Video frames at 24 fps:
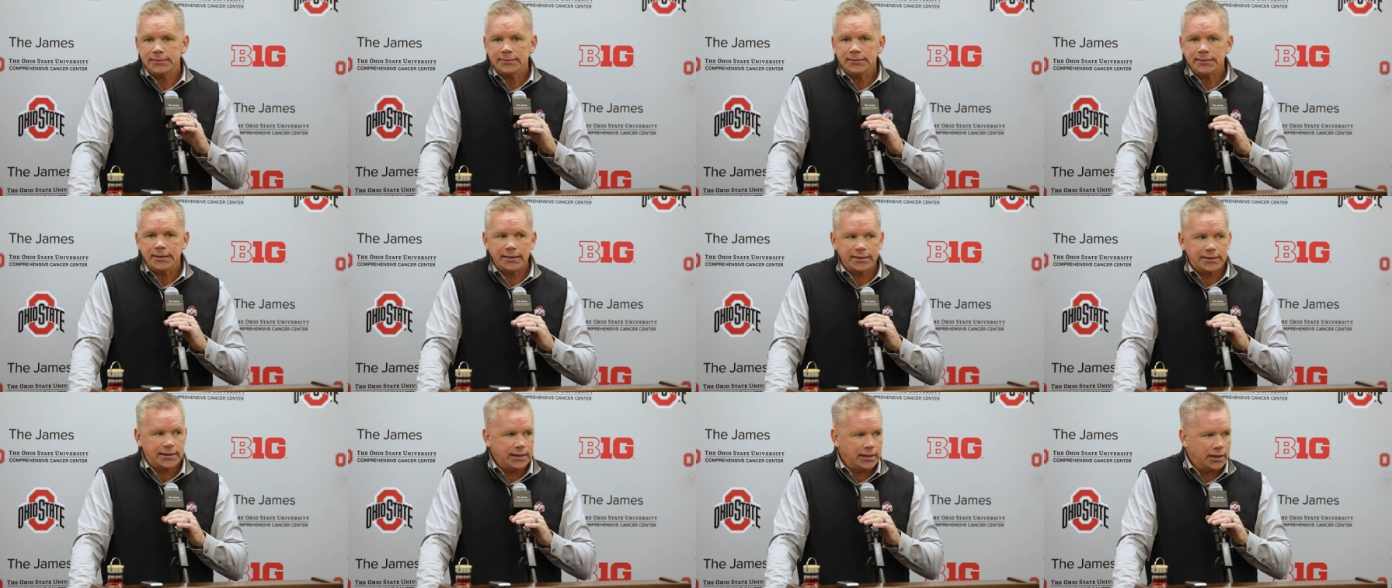
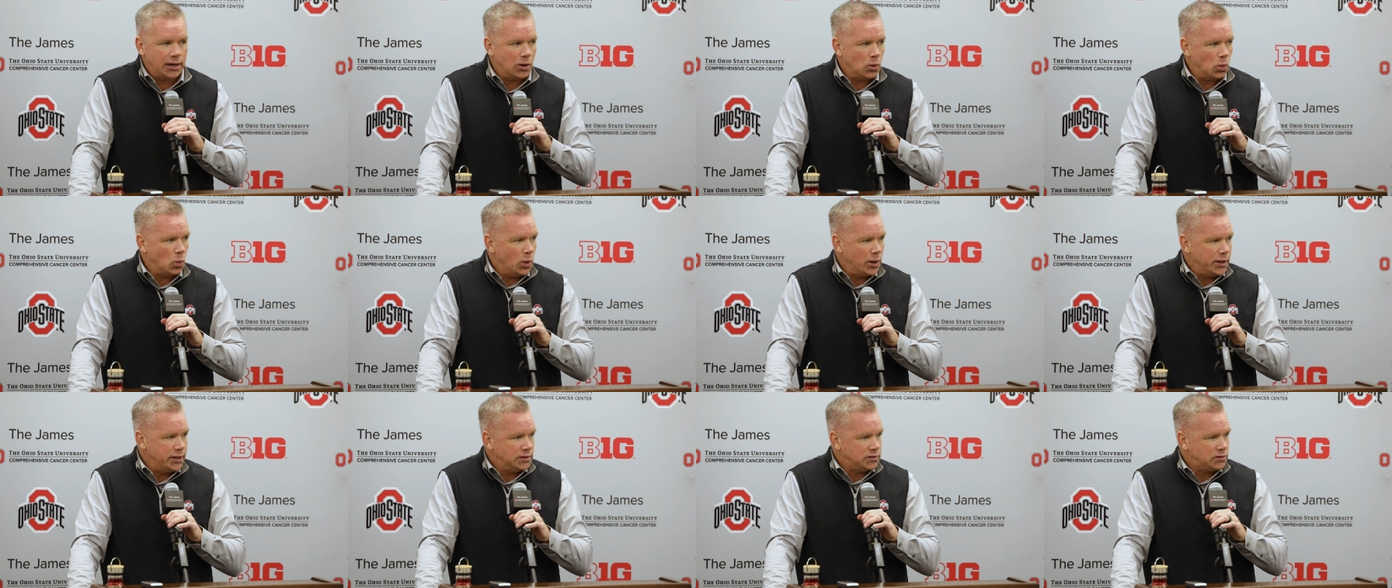I cannot
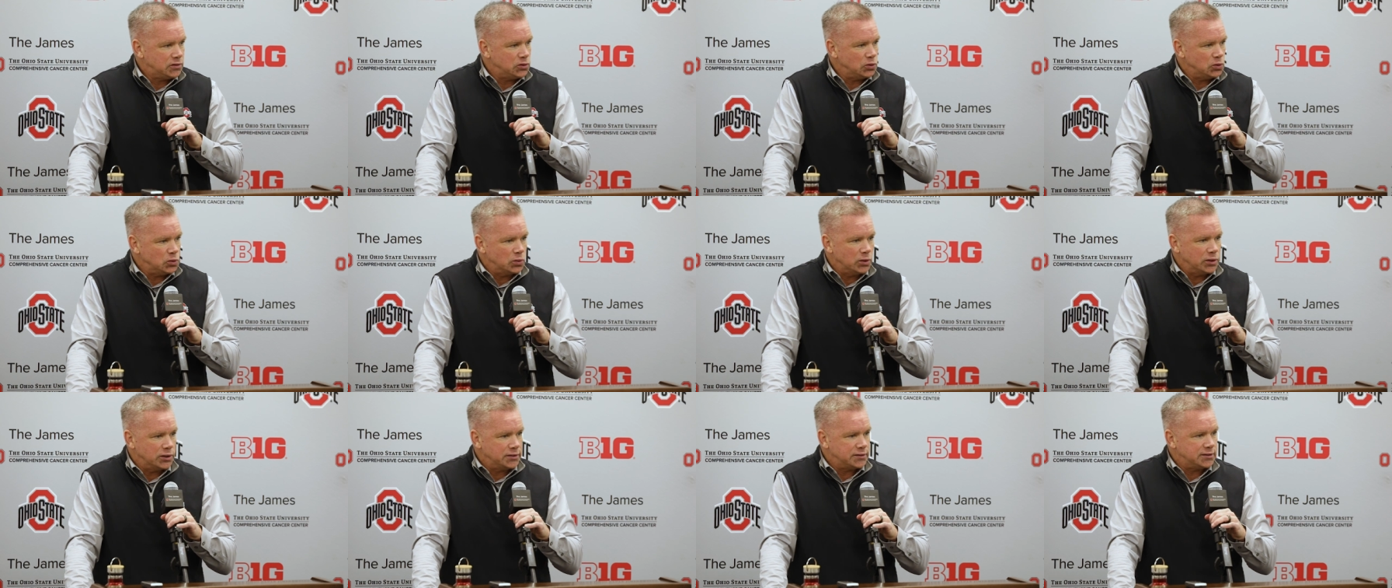wait to,
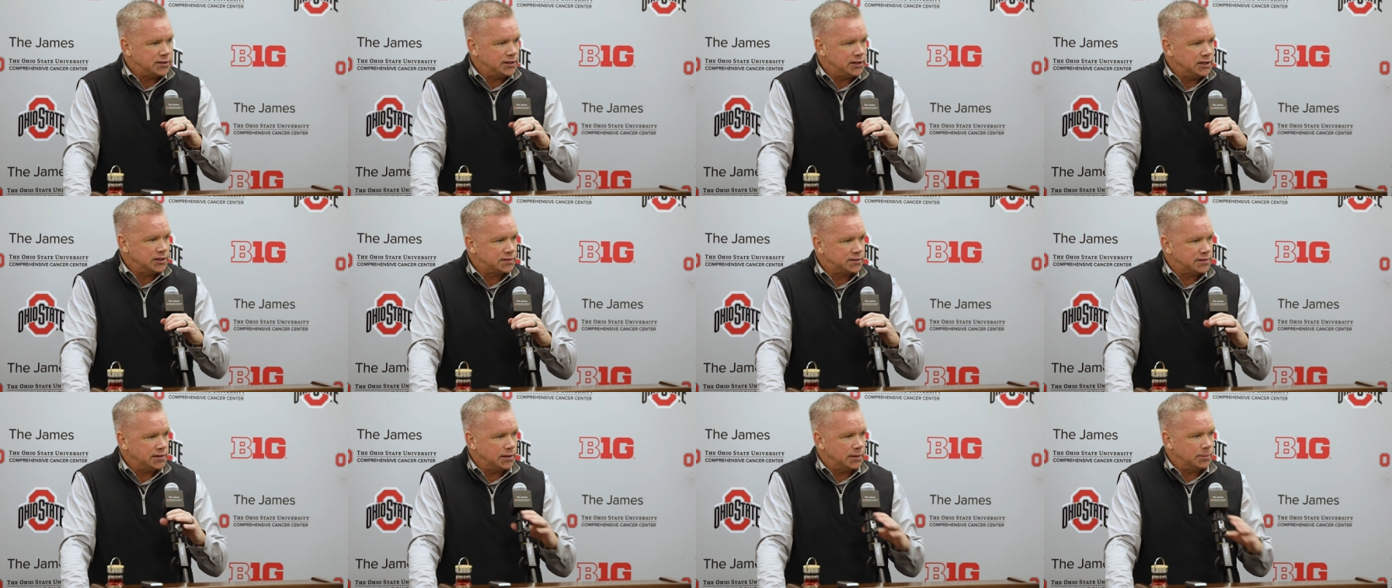uh, to
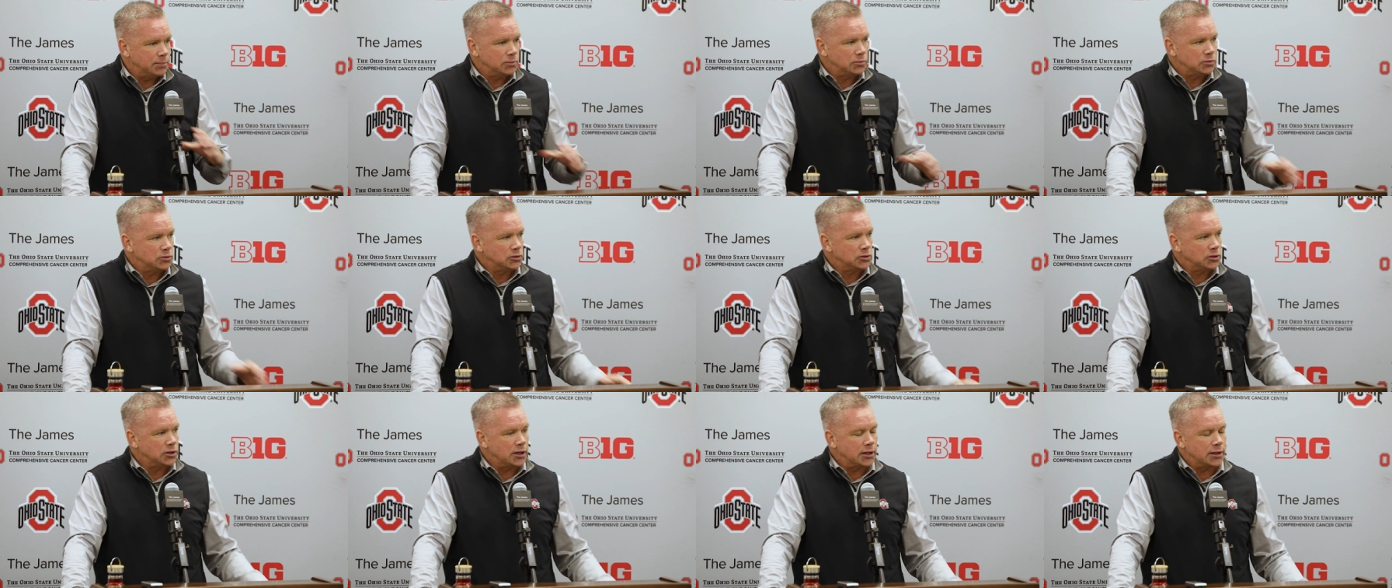get them
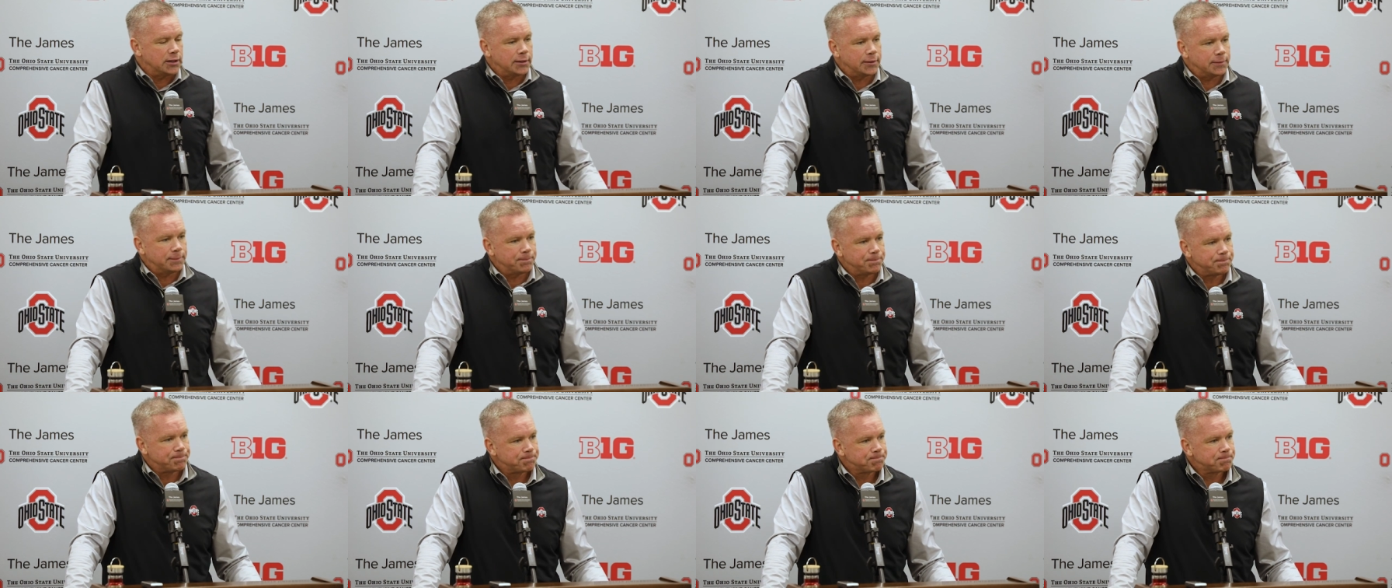
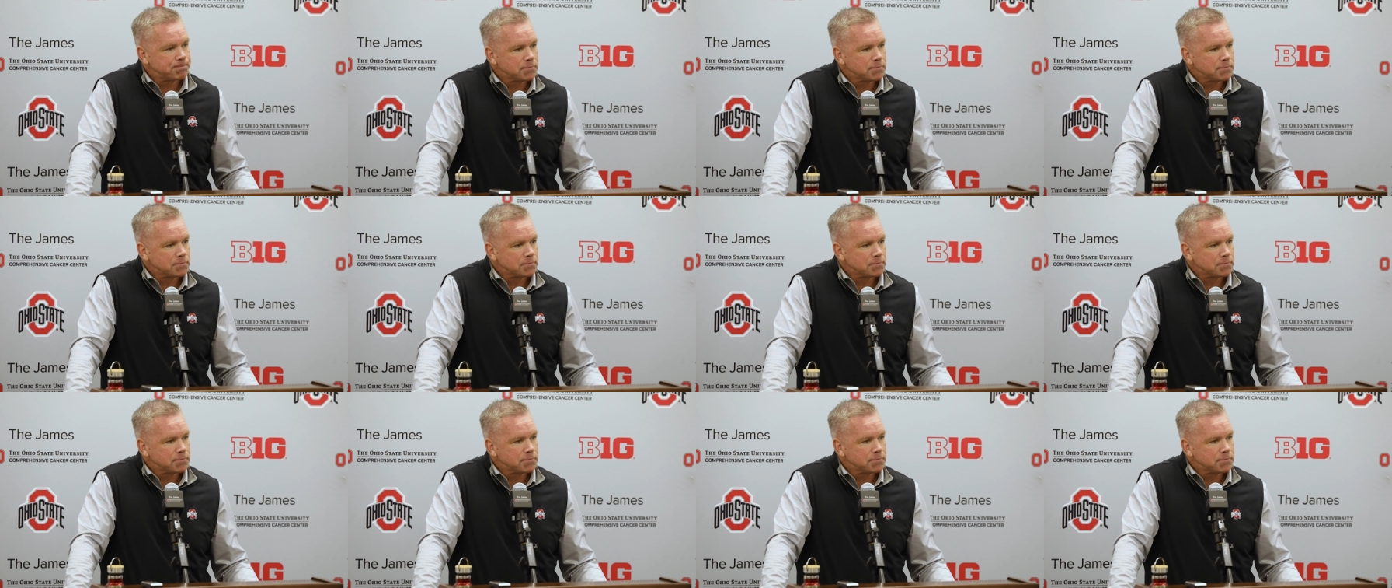um,